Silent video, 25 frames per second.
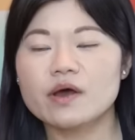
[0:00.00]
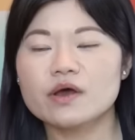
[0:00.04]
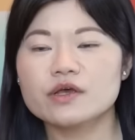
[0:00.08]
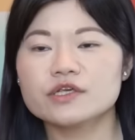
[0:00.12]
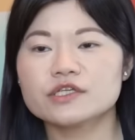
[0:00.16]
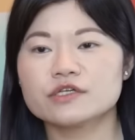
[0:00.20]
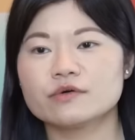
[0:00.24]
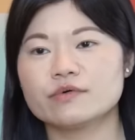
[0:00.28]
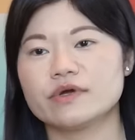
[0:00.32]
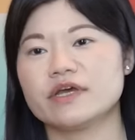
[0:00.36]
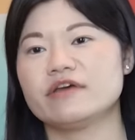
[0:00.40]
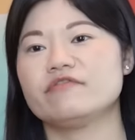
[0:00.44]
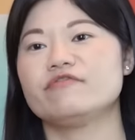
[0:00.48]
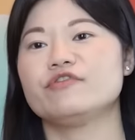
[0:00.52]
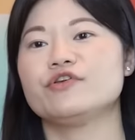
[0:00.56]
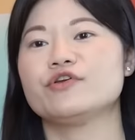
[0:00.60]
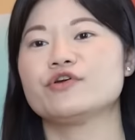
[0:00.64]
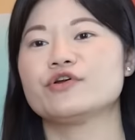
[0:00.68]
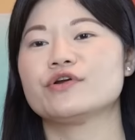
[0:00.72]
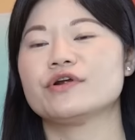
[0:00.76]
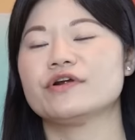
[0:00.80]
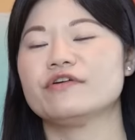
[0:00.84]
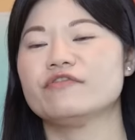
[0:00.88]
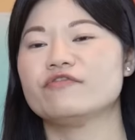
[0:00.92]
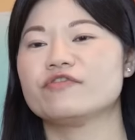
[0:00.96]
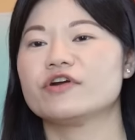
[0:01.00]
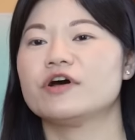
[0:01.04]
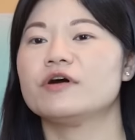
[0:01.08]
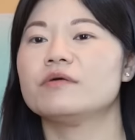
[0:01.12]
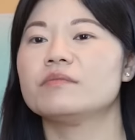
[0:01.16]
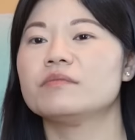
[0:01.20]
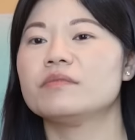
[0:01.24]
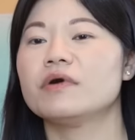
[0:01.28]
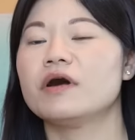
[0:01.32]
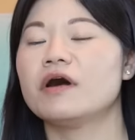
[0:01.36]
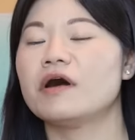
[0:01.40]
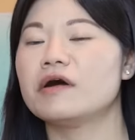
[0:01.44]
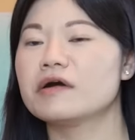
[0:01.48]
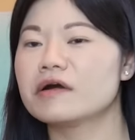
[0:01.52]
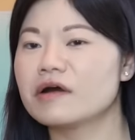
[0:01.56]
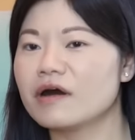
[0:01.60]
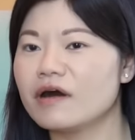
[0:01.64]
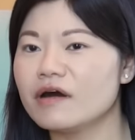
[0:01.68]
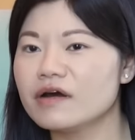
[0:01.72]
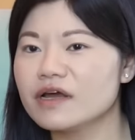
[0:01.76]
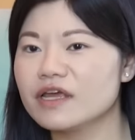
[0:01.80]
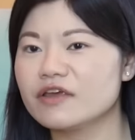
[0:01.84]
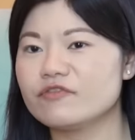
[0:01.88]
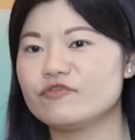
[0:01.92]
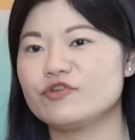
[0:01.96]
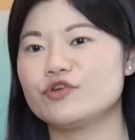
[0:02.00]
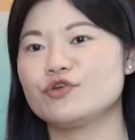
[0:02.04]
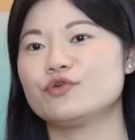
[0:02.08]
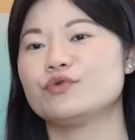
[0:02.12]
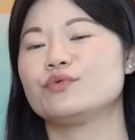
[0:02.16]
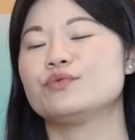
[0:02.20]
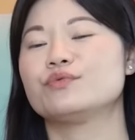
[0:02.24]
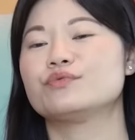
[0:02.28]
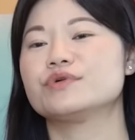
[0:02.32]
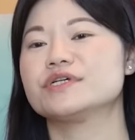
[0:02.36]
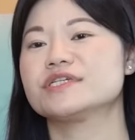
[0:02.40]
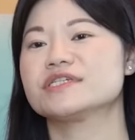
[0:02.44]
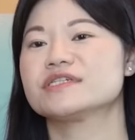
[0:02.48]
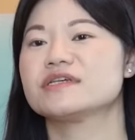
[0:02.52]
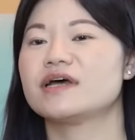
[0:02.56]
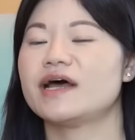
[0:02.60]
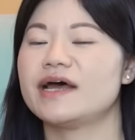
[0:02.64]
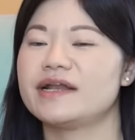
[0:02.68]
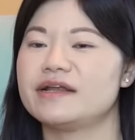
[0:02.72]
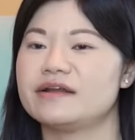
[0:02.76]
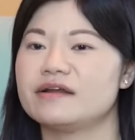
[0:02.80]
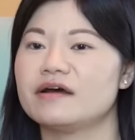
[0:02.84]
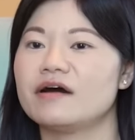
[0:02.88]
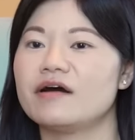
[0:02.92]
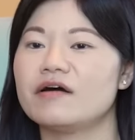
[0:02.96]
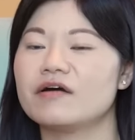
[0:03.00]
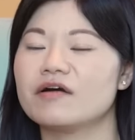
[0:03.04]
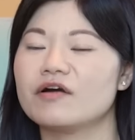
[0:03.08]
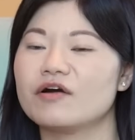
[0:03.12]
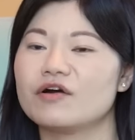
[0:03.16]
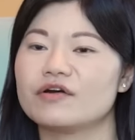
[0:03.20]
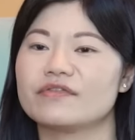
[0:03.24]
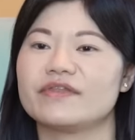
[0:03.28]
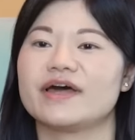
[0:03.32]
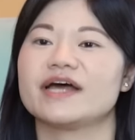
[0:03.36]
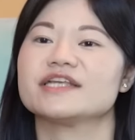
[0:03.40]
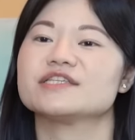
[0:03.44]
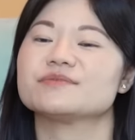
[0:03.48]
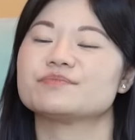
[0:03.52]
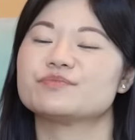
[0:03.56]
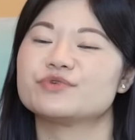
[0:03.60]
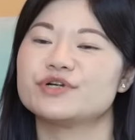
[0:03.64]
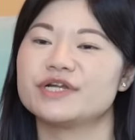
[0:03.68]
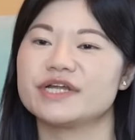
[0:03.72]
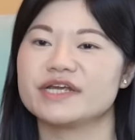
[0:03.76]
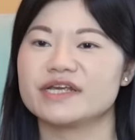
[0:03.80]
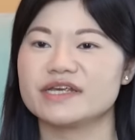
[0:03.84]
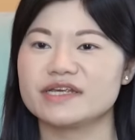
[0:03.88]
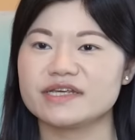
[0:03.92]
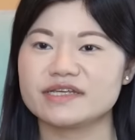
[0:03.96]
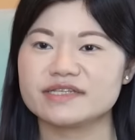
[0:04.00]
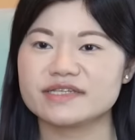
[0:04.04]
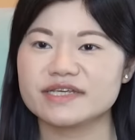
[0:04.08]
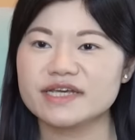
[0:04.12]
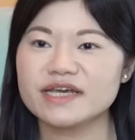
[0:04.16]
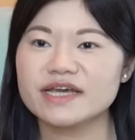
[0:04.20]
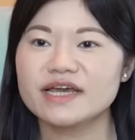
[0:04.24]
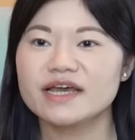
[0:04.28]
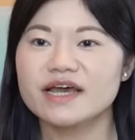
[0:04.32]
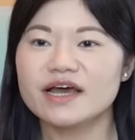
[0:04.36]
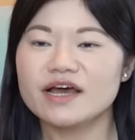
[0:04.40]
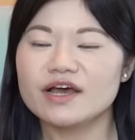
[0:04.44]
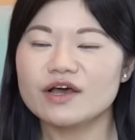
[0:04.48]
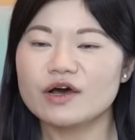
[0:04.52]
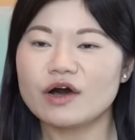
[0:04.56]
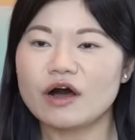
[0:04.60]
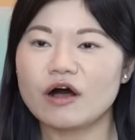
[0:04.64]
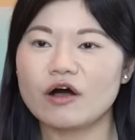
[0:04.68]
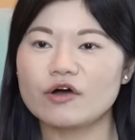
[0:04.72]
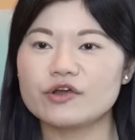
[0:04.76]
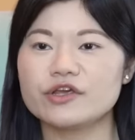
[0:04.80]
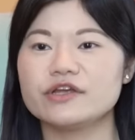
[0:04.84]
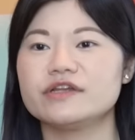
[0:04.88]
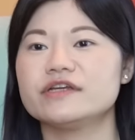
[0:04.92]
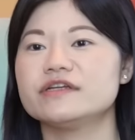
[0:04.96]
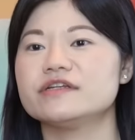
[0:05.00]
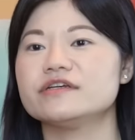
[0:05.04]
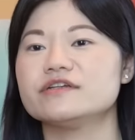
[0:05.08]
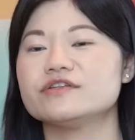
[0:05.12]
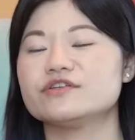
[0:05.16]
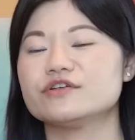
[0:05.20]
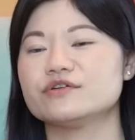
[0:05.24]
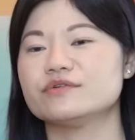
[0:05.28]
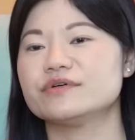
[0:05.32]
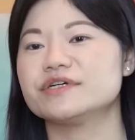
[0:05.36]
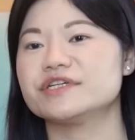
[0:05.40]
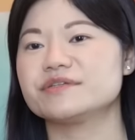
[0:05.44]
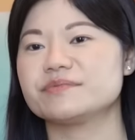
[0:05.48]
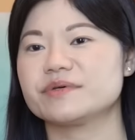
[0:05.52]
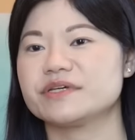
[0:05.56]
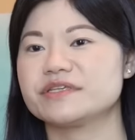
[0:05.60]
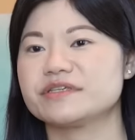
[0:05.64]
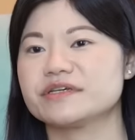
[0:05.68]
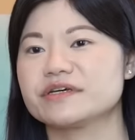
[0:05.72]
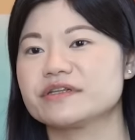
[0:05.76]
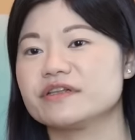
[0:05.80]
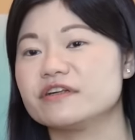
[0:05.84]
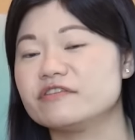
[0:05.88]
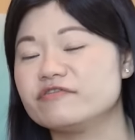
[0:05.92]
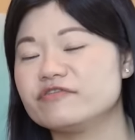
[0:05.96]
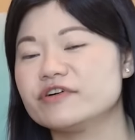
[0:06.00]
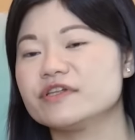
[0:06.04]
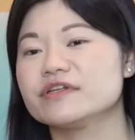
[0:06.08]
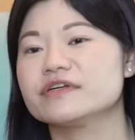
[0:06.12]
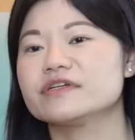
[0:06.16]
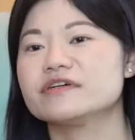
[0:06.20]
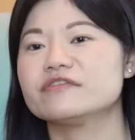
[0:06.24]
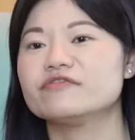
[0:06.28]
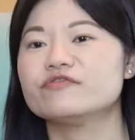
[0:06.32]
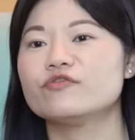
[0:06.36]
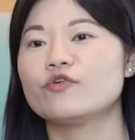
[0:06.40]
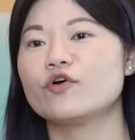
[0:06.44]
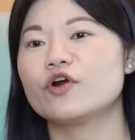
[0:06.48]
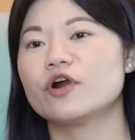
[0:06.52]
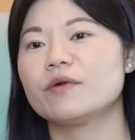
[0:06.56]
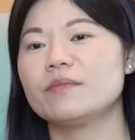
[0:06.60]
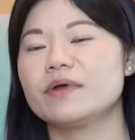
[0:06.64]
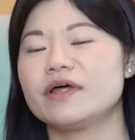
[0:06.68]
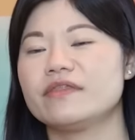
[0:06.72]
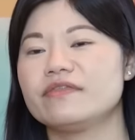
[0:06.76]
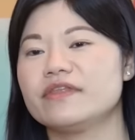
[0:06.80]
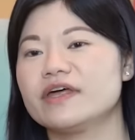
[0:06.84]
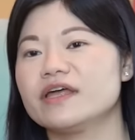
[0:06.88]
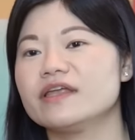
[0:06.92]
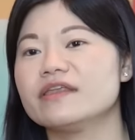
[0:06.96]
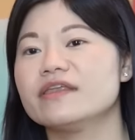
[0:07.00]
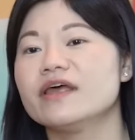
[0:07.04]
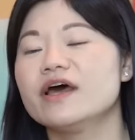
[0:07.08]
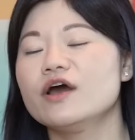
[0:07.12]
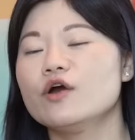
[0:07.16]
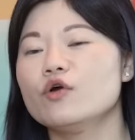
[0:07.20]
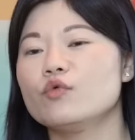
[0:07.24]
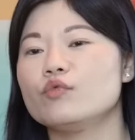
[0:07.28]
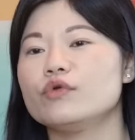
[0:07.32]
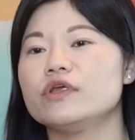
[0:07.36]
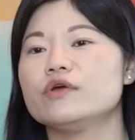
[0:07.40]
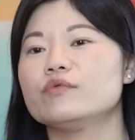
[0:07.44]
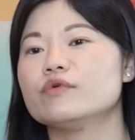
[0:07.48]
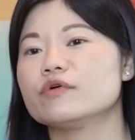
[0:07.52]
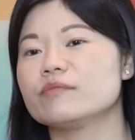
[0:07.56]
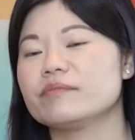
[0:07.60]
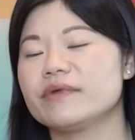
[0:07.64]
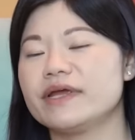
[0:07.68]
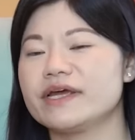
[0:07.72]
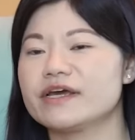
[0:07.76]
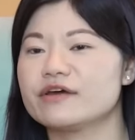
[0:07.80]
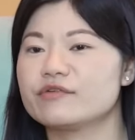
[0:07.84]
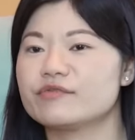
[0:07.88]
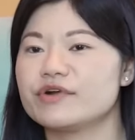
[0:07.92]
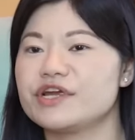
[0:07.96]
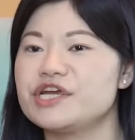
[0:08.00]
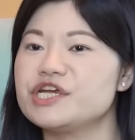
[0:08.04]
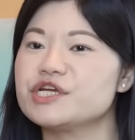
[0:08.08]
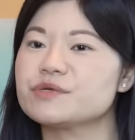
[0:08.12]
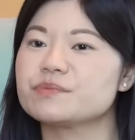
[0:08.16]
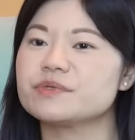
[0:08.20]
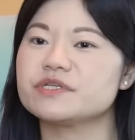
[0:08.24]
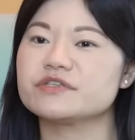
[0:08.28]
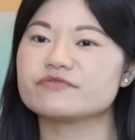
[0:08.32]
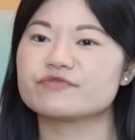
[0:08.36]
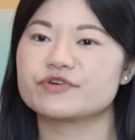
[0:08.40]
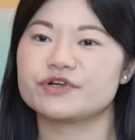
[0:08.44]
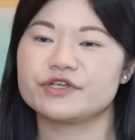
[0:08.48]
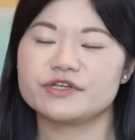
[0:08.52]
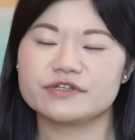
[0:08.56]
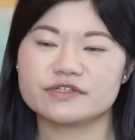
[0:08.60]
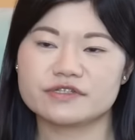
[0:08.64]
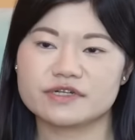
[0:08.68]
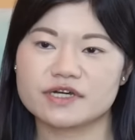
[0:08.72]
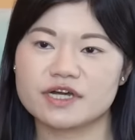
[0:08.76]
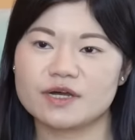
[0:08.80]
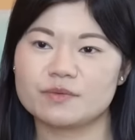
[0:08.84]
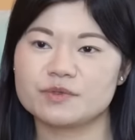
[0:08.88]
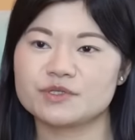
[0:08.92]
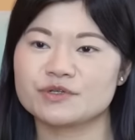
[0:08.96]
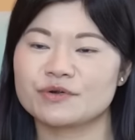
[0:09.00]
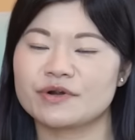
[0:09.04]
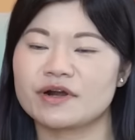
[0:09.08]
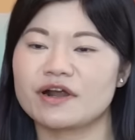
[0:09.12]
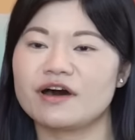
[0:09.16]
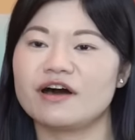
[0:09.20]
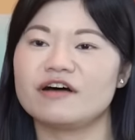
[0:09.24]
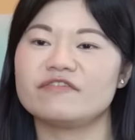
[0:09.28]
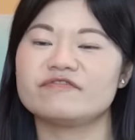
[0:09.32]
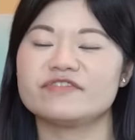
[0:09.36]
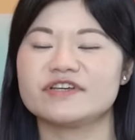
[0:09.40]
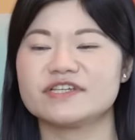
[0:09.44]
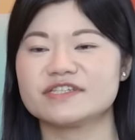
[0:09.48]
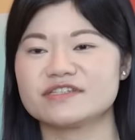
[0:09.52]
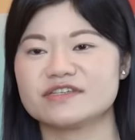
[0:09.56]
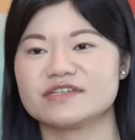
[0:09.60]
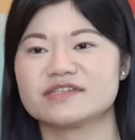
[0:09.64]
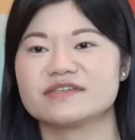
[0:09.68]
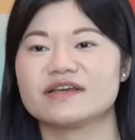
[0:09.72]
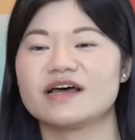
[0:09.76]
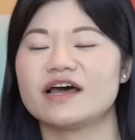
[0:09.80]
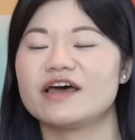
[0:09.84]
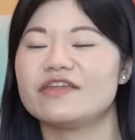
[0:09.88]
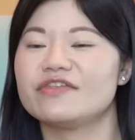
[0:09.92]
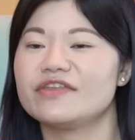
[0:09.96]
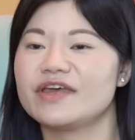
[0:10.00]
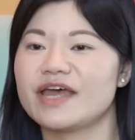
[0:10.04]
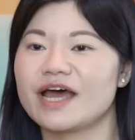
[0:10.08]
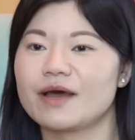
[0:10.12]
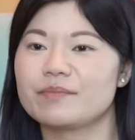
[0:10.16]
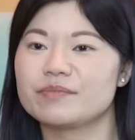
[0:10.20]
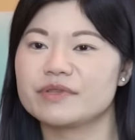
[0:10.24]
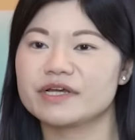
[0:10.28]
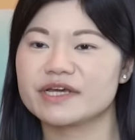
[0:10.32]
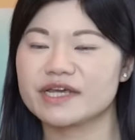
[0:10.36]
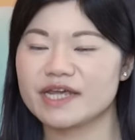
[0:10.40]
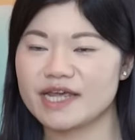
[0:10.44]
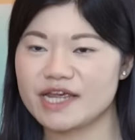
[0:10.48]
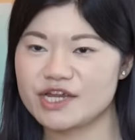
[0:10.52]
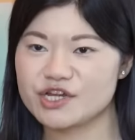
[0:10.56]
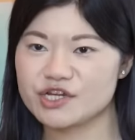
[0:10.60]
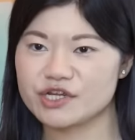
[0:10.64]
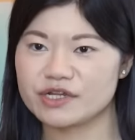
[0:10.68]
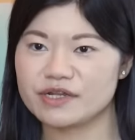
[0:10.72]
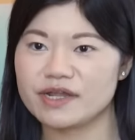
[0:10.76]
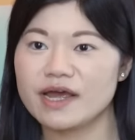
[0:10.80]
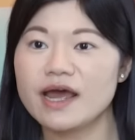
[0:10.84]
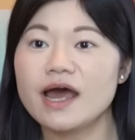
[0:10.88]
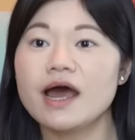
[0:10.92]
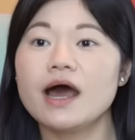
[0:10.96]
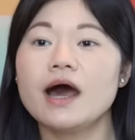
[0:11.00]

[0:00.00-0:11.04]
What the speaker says: So if you're from Hong Kong, if you reside in Hong Kong, that's pretty easy. All you need to do is basically fill in a form, and then we will make arrangements for you to come to our office to sign the application.